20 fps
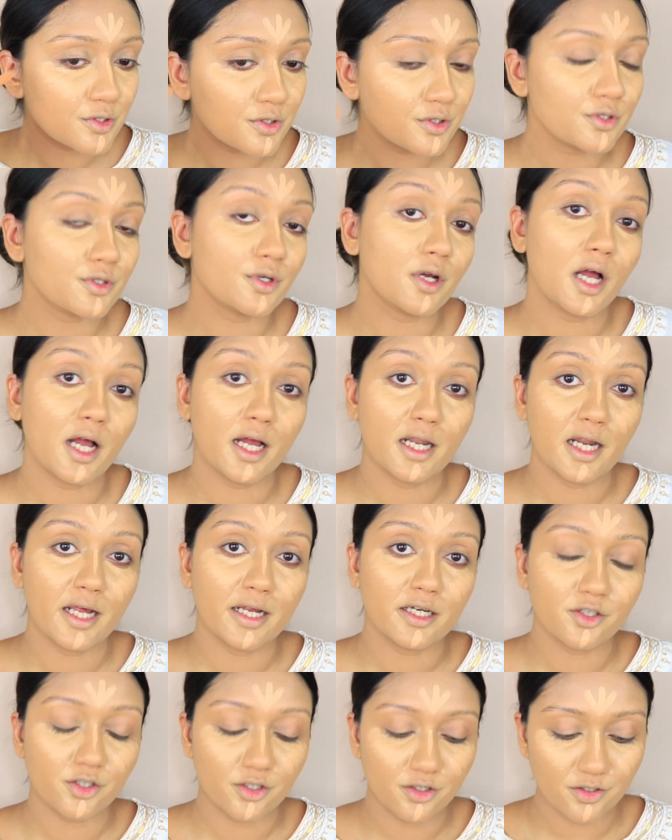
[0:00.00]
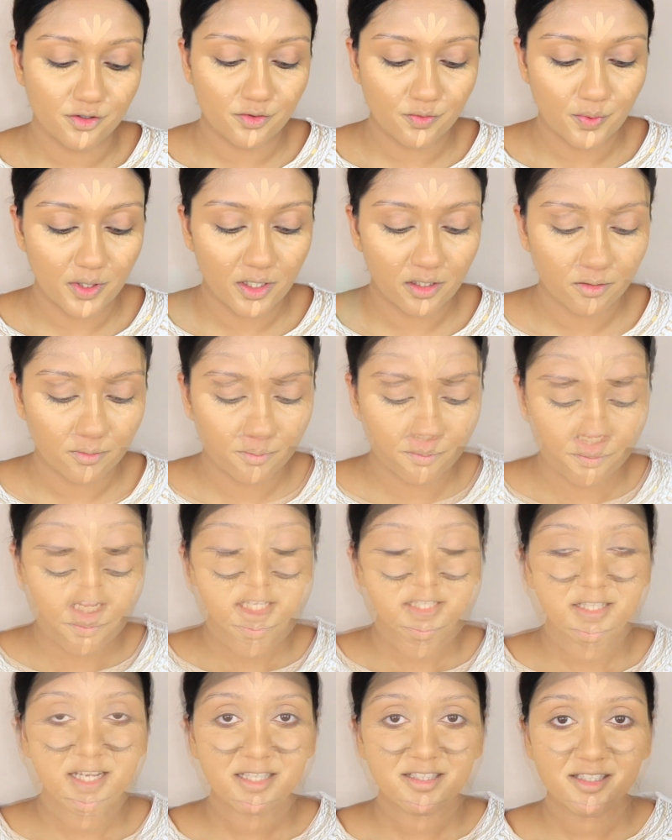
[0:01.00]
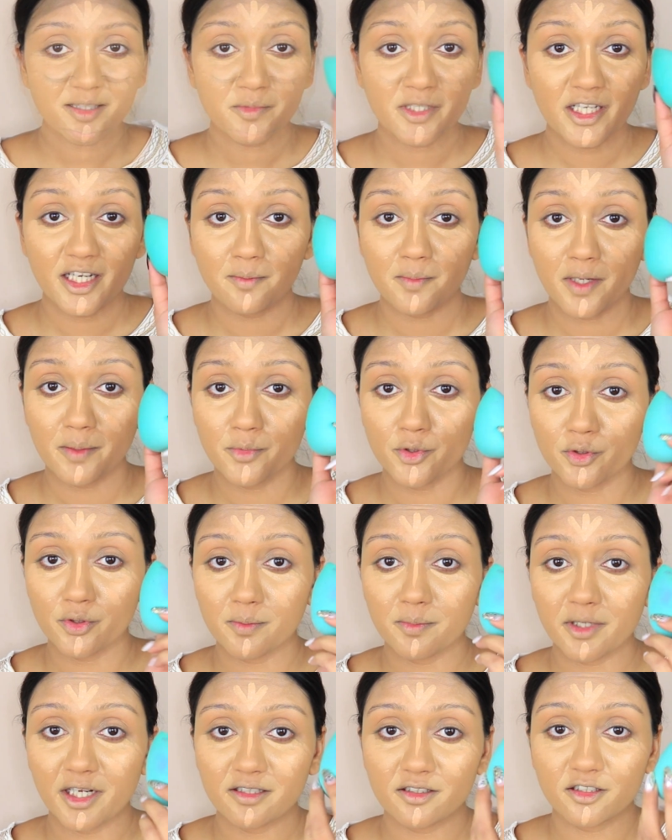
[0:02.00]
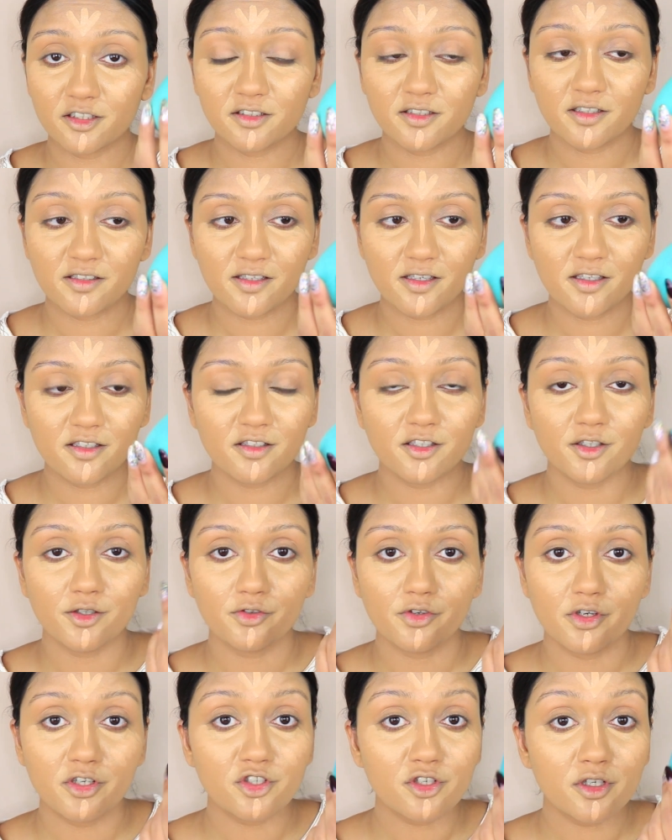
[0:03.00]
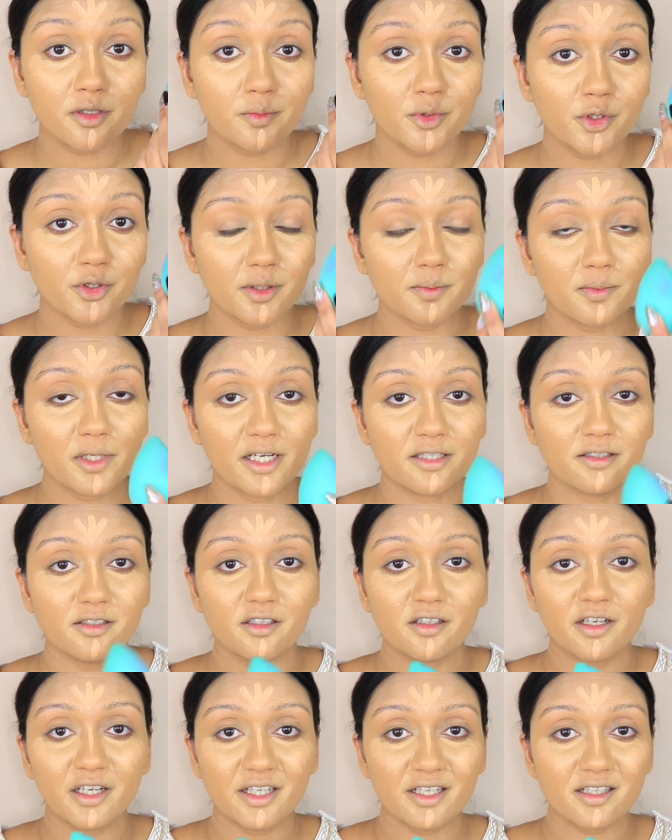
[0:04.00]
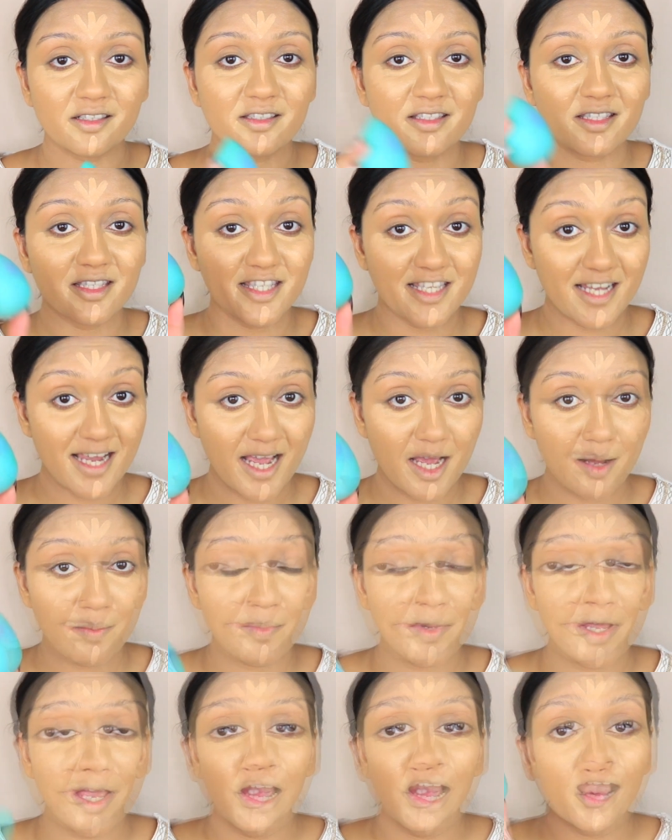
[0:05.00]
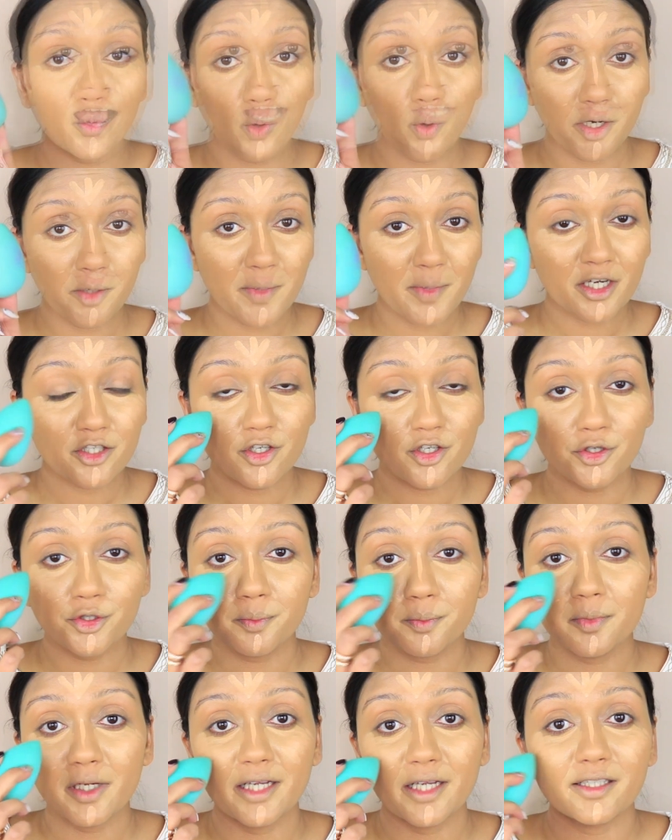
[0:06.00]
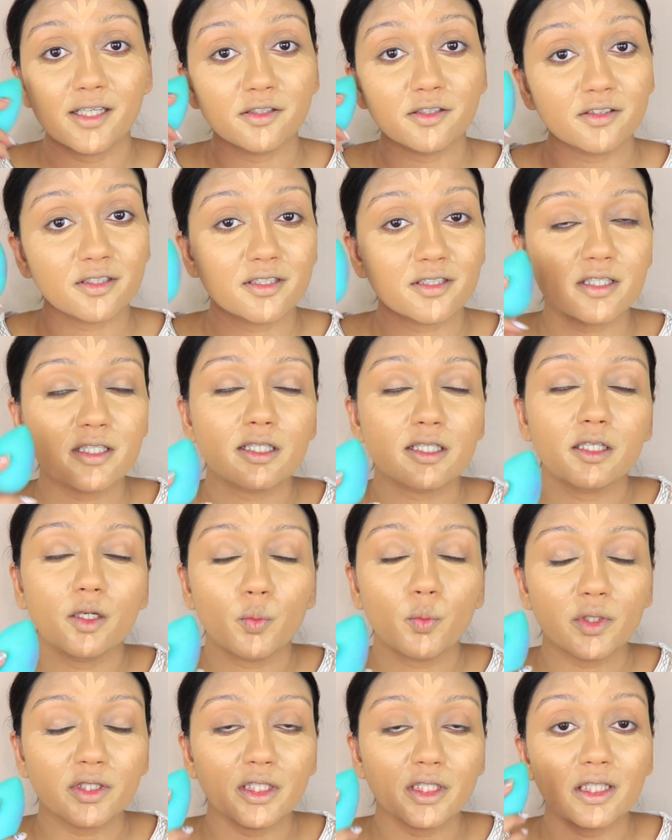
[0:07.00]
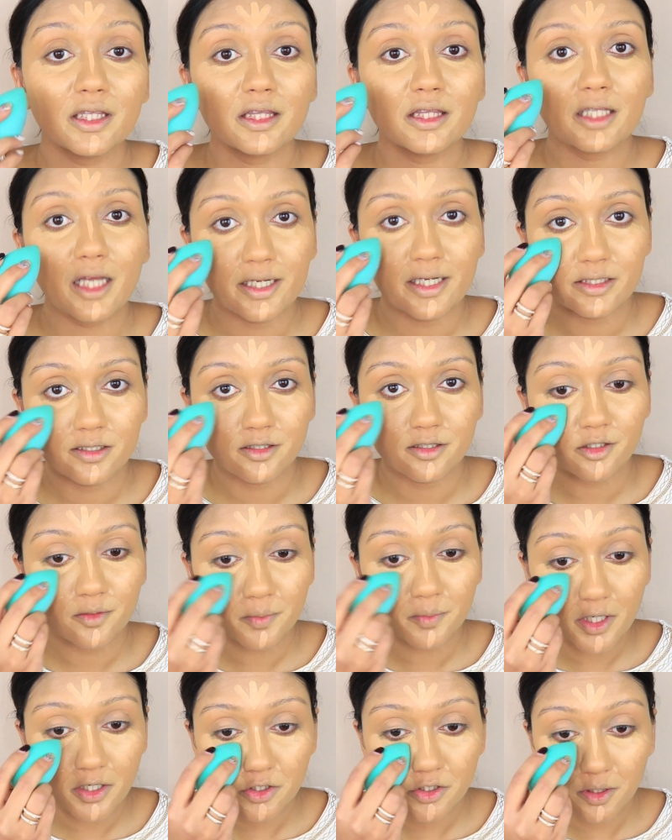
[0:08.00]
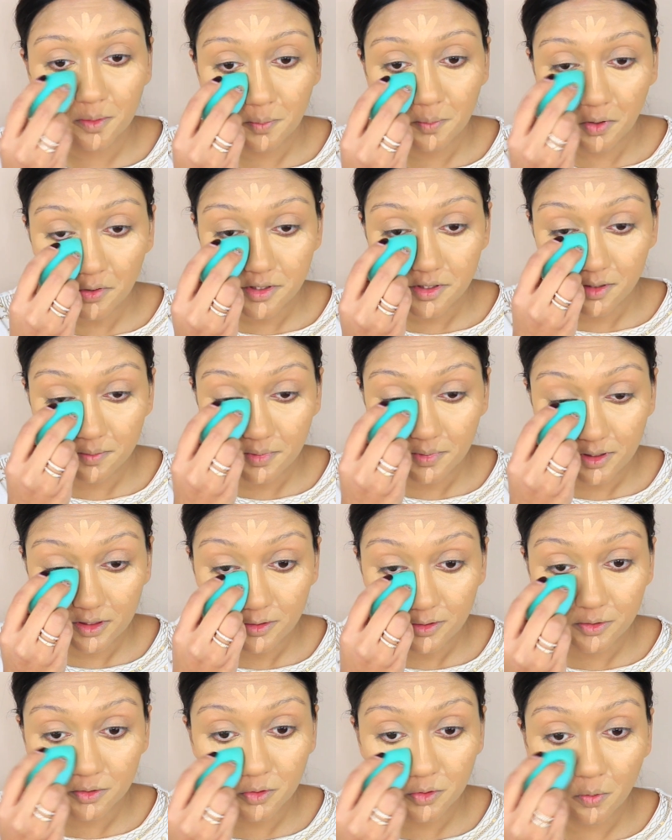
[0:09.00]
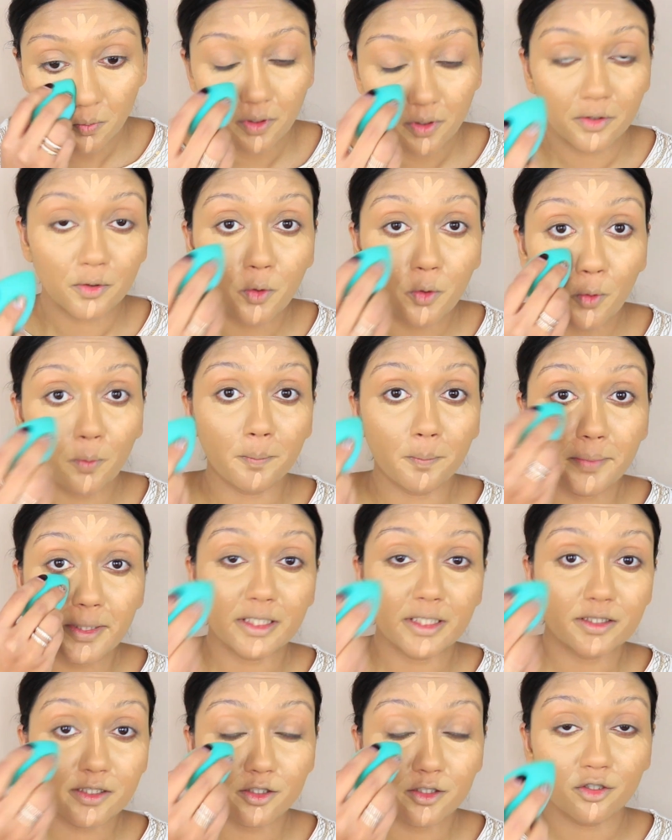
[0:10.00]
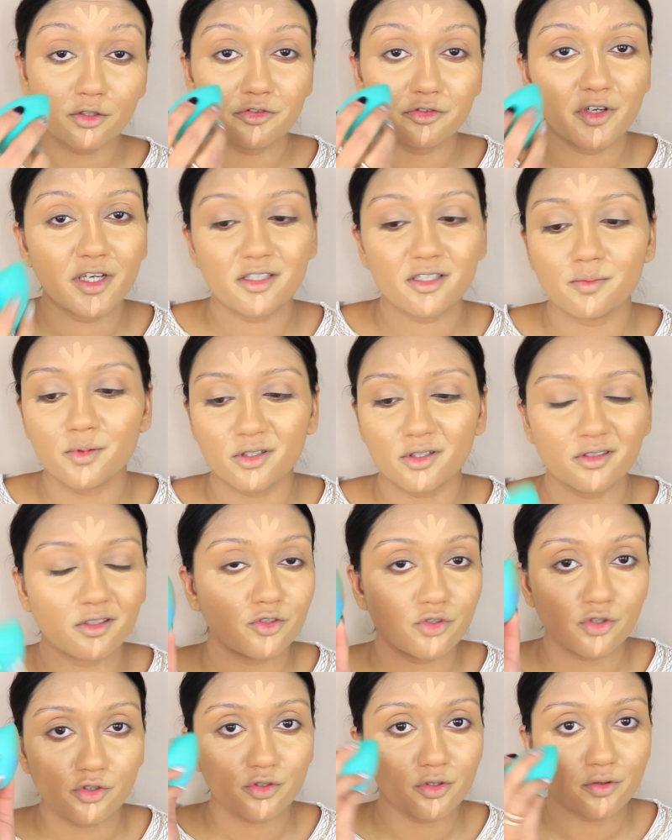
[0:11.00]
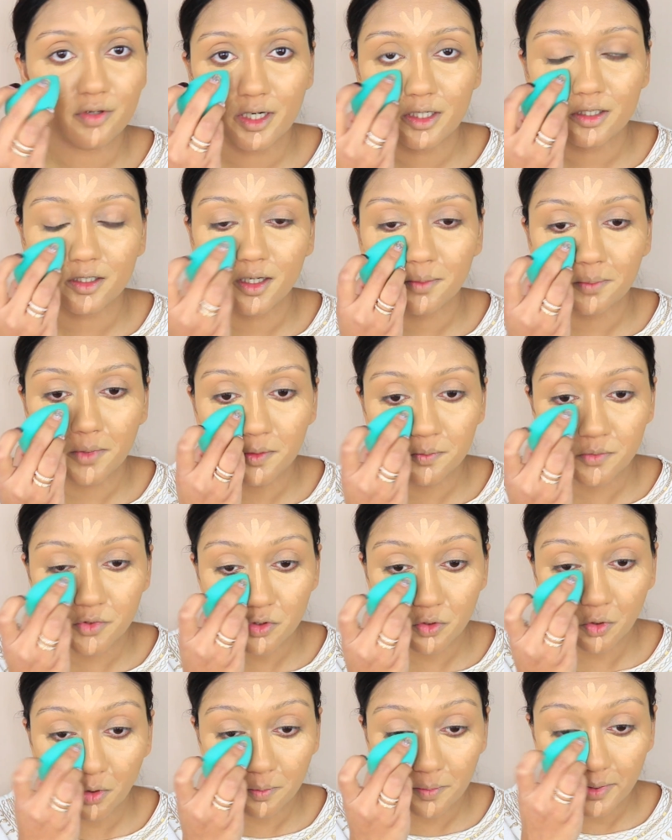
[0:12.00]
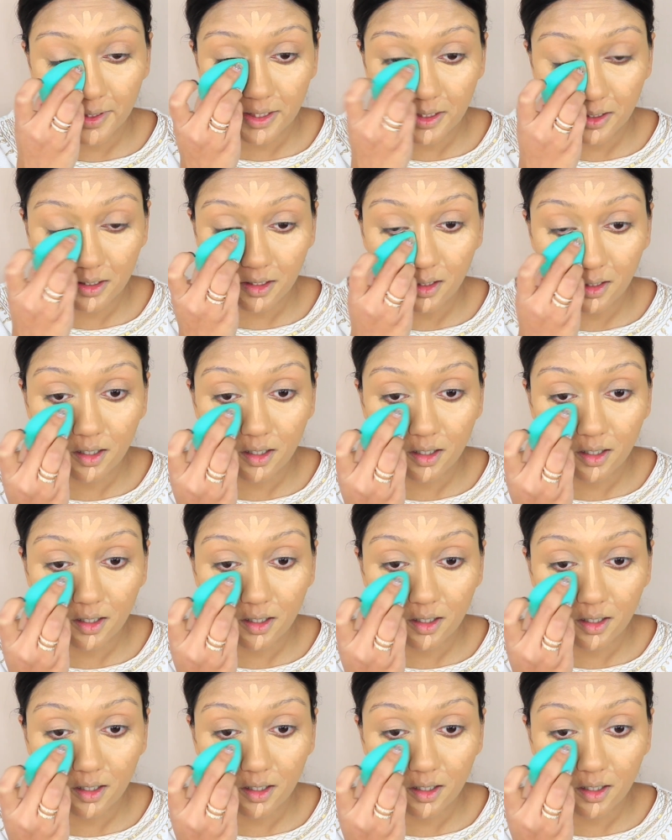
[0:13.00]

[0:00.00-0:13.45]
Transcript: to highlight here as well. Next, I'm taking my beauty blender. This is the original beauty blender. It is damp. You want to make sure you blend out the concealer with the lightest pressure possible. You don't want to go beating your face because it's just going to end up absorbing